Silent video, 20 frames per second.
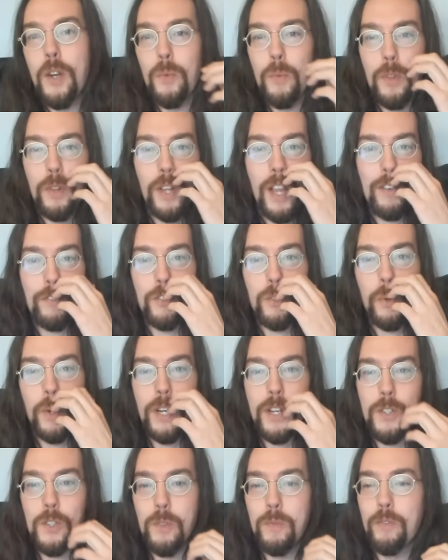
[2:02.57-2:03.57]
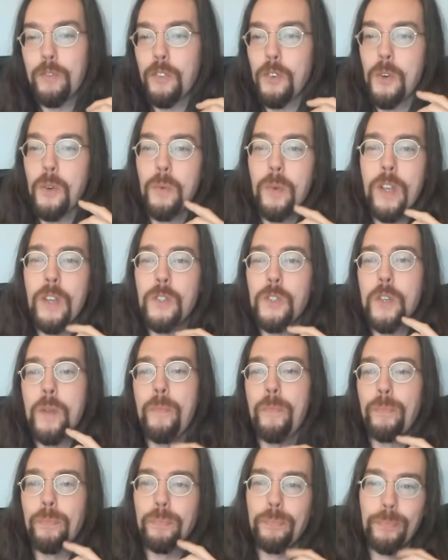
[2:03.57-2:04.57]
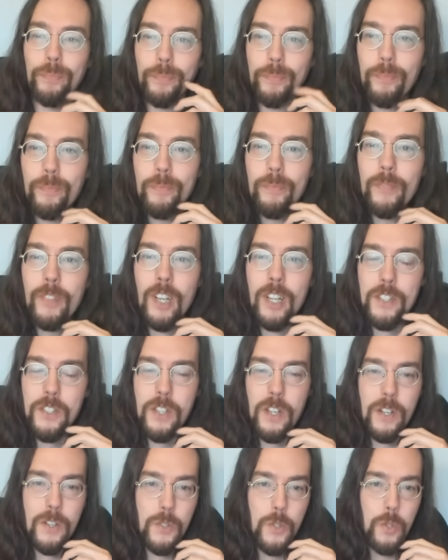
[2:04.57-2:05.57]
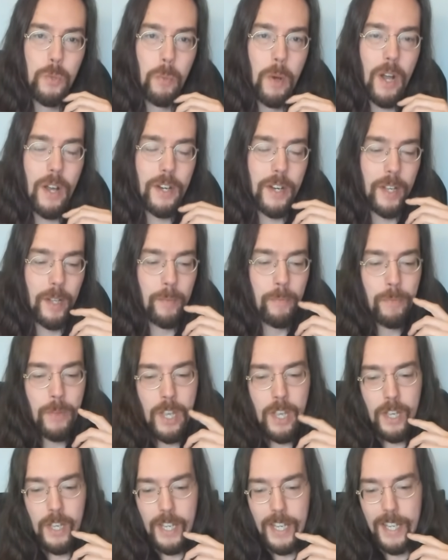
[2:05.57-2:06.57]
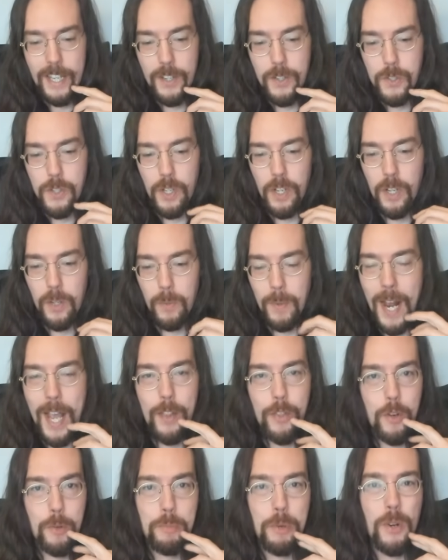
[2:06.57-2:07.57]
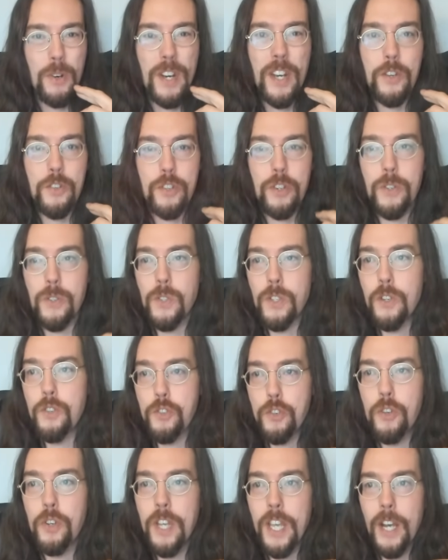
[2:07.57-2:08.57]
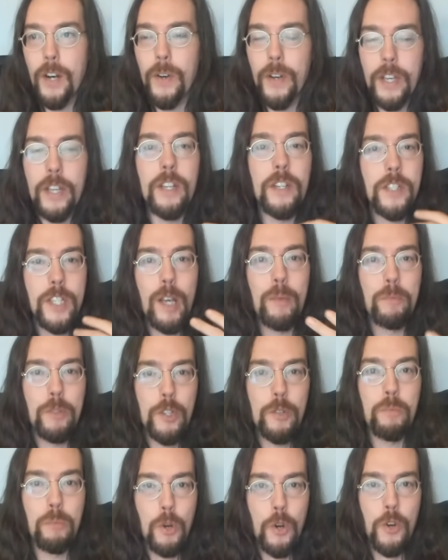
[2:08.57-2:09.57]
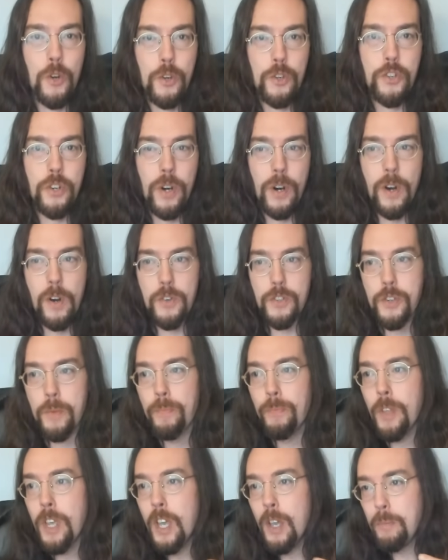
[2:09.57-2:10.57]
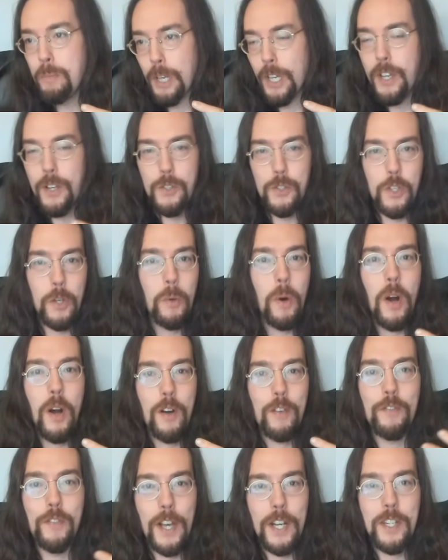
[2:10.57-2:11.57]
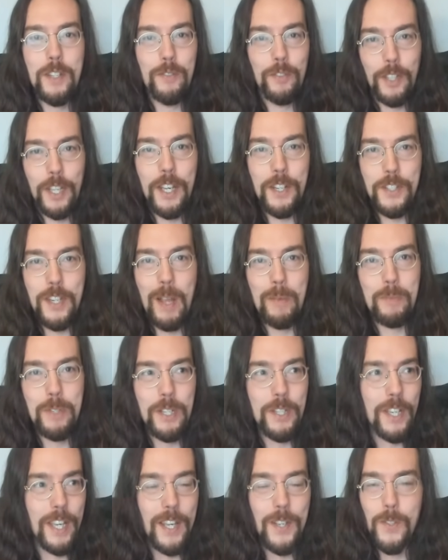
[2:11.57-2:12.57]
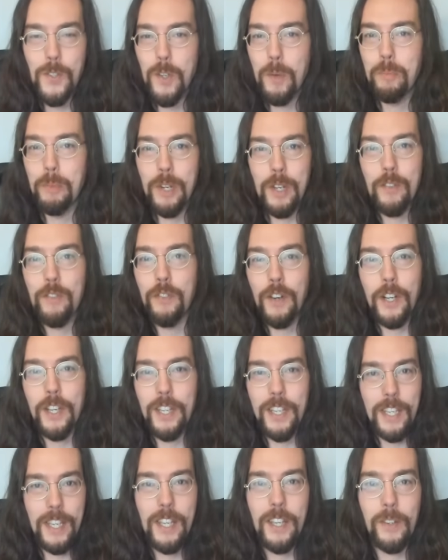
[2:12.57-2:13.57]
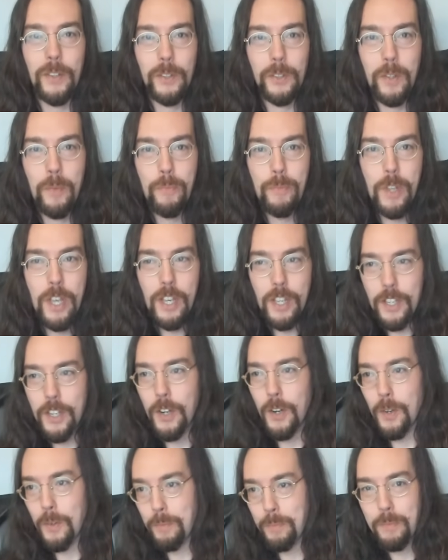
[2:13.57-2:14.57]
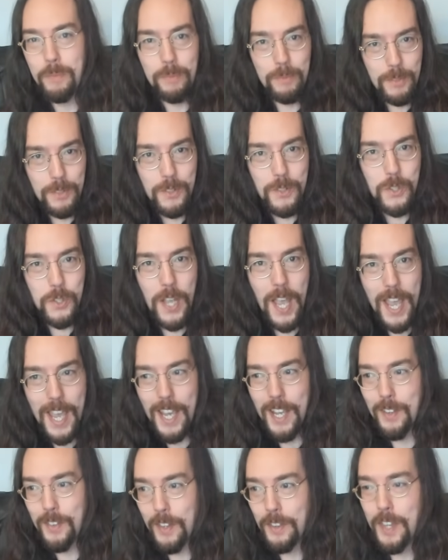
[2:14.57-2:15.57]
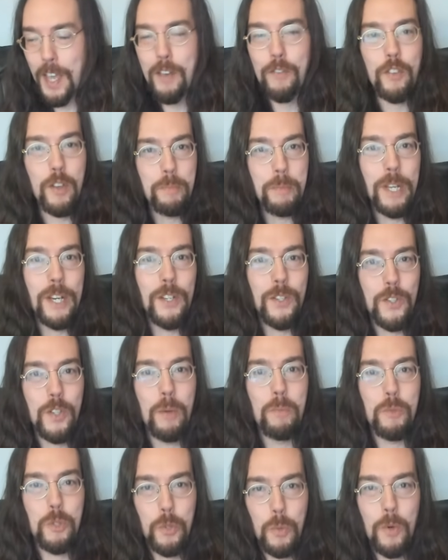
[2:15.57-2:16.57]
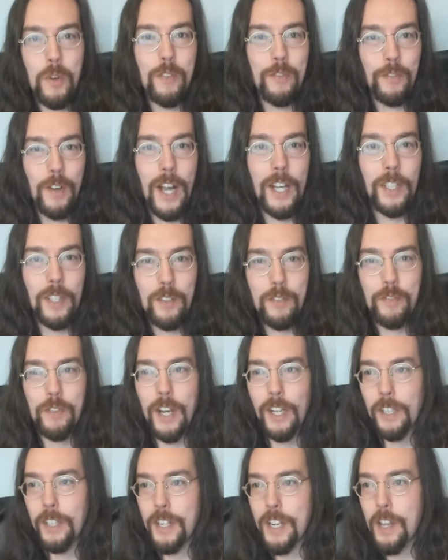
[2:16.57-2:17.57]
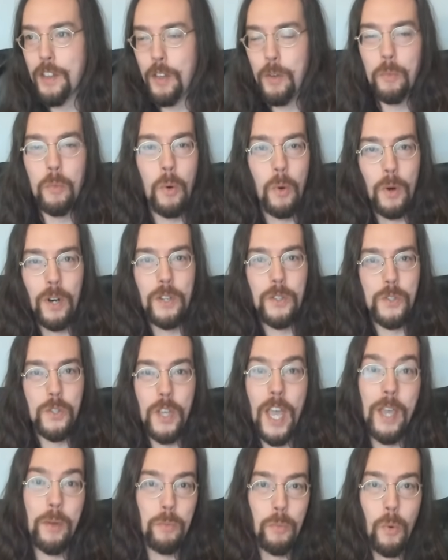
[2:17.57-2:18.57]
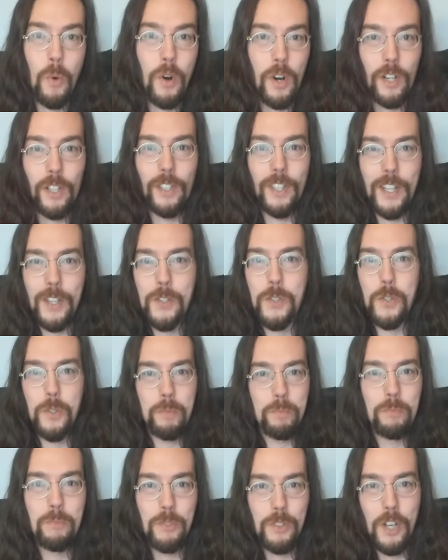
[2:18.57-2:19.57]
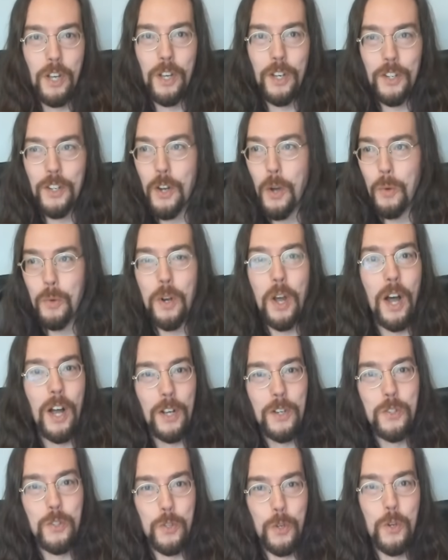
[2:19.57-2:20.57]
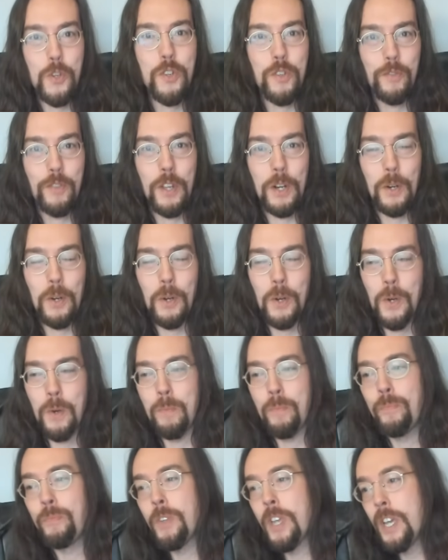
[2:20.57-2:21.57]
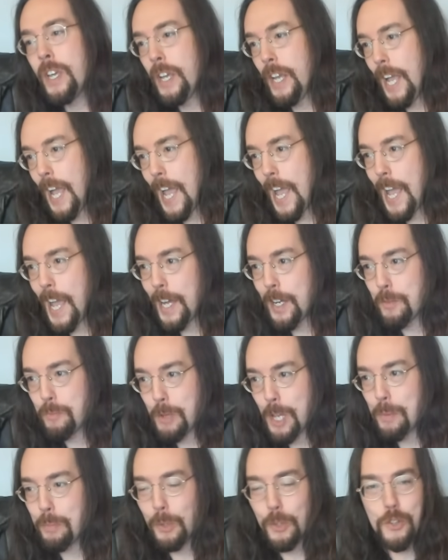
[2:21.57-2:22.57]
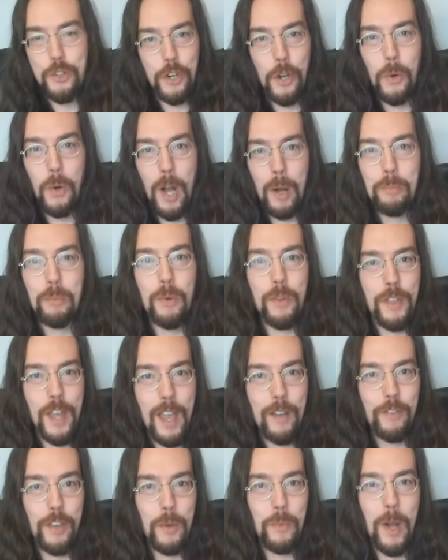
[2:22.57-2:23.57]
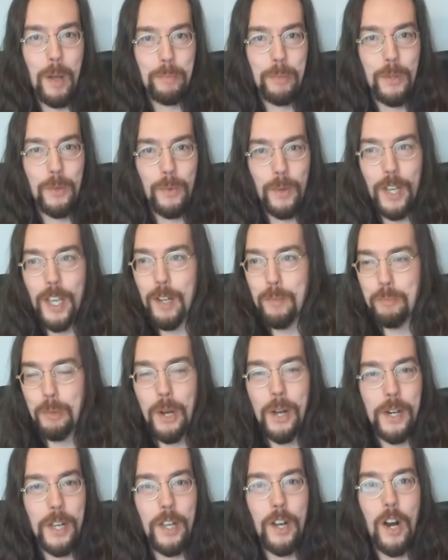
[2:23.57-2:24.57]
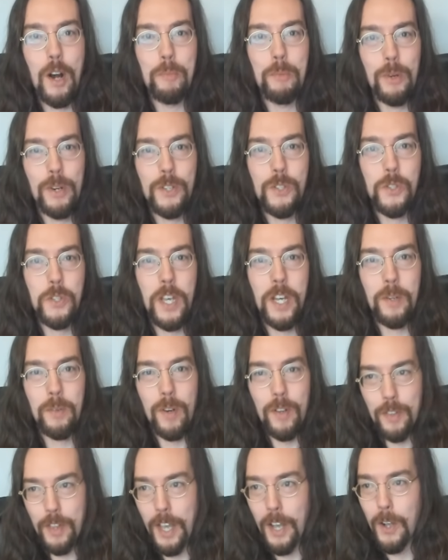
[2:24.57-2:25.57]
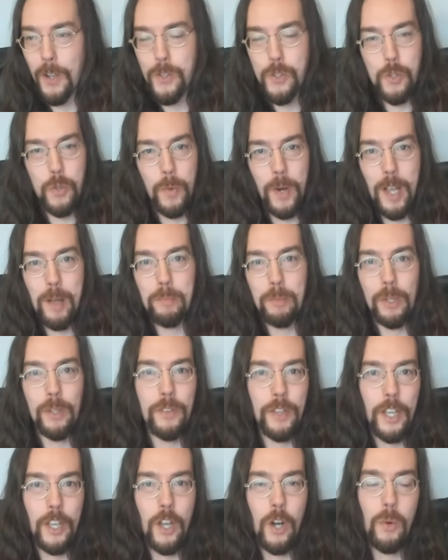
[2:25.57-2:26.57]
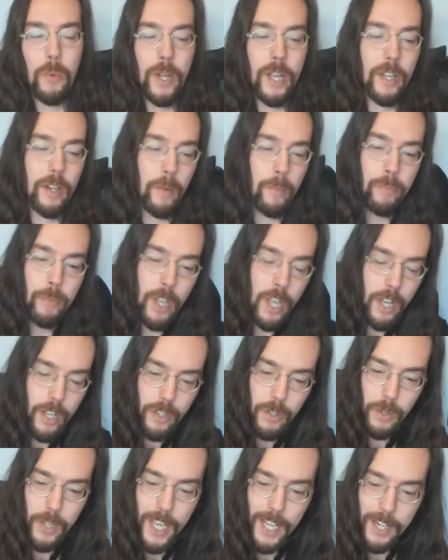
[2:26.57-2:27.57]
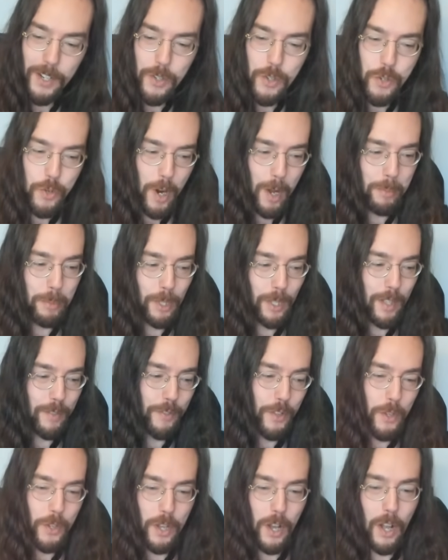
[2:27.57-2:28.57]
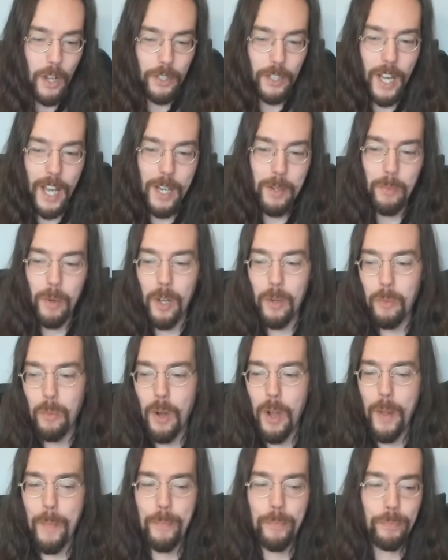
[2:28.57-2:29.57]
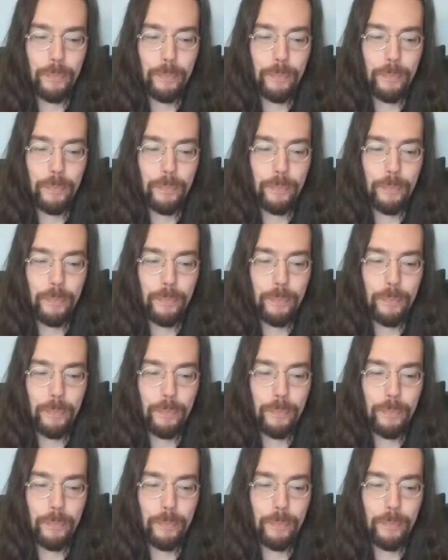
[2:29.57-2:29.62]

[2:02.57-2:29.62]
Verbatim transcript: with leftoidism for a reason. That uh, swatting is uh, rather pernicious. It should carry an attempted murder charge because you are effectively attempting to get somebody fucking killed. You're saying that they've committed some sort of violent felony that warrants a warrantless, no-knock search of their home, and people show up with heavy weaponry and body armor, etc. They all scramble and they go in. You get in trouble if you call 911